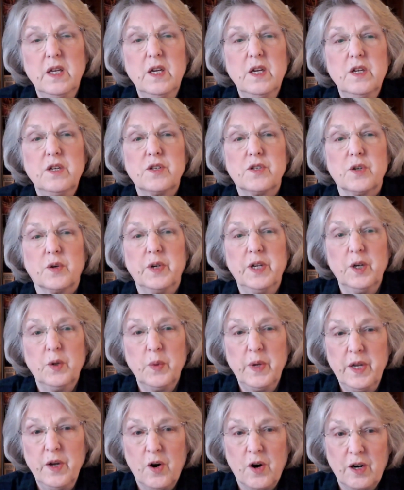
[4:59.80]
So here
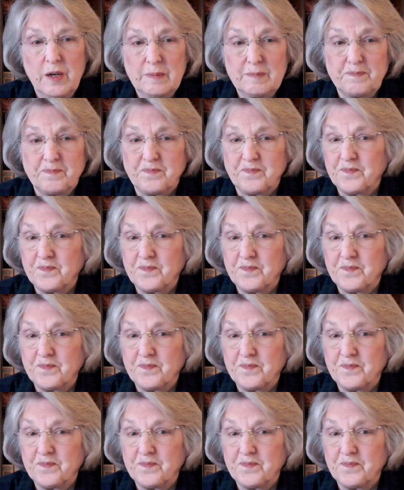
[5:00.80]
we are.